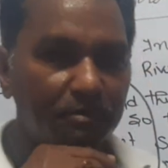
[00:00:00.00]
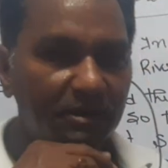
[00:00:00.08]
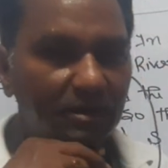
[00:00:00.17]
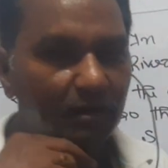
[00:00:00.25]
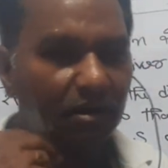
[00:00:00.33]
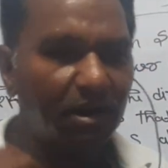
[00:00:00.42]
per
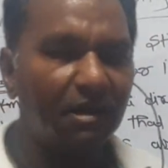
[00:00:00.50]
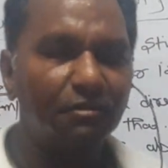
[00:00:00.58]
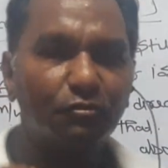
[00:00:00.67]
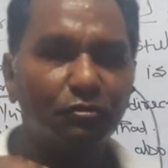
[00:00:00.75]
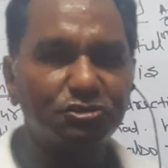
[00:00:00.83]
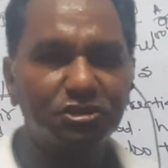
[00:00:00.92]
hour, and
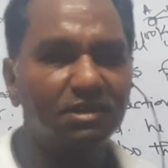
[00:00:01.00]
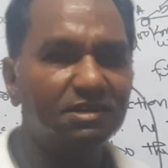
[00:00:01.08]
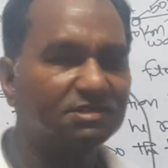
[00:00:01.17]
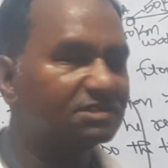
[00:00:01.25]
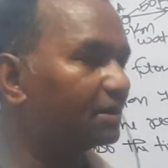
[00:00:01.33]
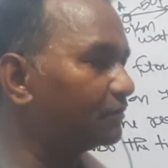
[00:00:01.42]
question
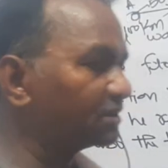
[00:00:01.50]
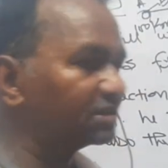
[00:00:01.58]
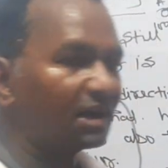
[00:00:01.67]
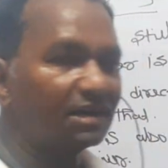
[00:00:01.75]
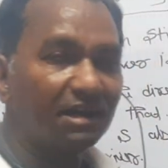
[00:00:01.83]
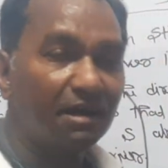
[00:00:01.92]
is given
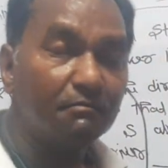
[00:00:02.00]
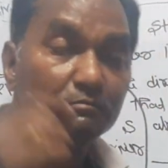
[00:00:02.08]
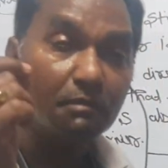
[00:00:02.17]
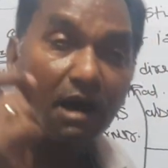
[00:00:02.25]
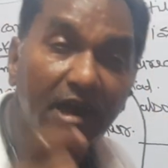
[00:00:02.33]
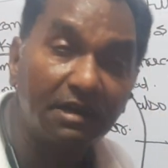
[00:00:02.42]
that a
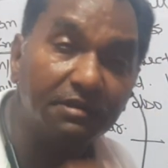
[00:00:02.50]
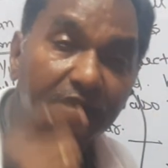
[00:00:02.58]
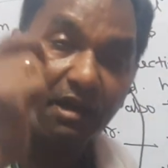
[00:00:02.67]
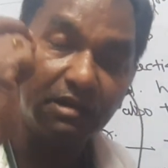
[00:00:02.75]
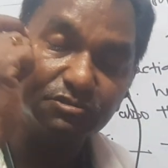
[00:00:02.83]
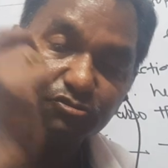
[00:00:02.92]
man
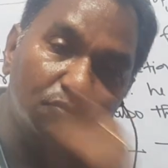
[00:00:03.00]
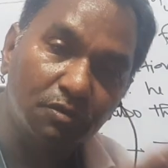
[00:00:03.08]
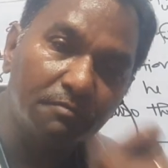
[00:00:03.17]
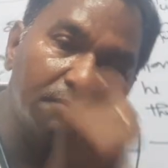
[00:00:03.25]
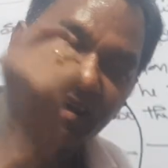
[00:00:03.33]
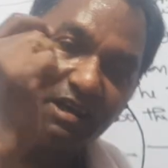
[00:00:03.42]
can
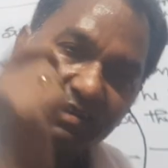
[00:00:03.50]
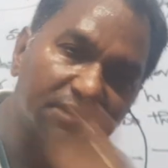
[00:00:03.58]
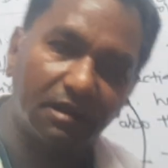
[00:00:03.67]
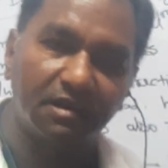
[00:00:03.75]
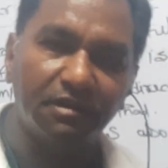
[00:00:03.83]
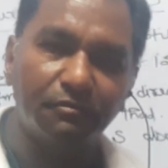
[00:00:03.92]
swim in
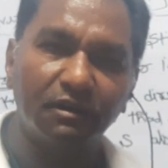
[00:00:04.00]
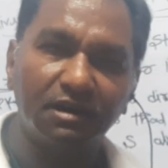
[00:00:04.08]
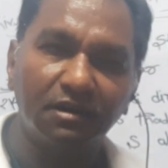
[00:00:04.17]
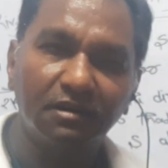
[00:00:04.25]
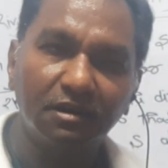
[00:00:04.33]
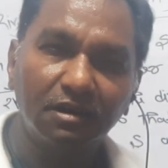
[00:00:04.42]
the
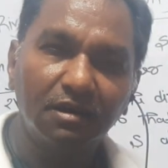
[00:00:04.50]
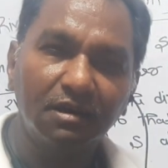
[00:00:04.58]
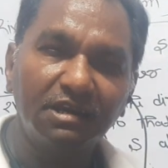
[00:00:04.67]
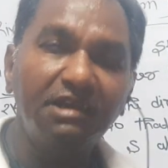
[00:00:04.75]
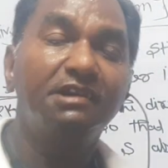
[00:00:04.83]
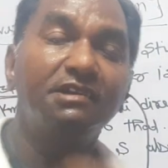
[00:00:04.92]
river
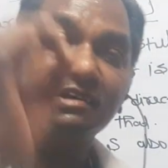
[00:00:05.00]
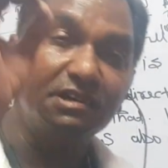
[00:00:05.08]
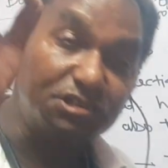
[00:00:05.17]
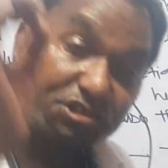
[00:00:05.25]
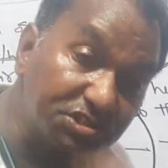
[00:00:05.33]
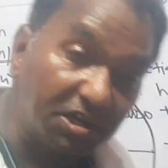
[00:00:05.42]
in
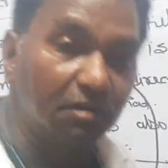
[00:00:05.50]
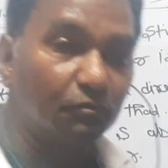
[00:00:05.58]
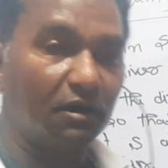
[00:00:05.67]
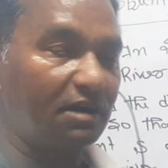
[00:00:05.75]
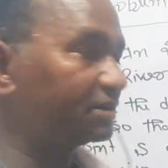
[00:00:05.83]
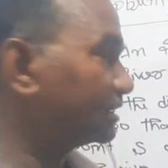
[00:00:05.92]
still
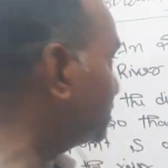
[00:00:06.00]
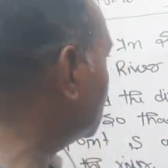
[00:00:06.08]
water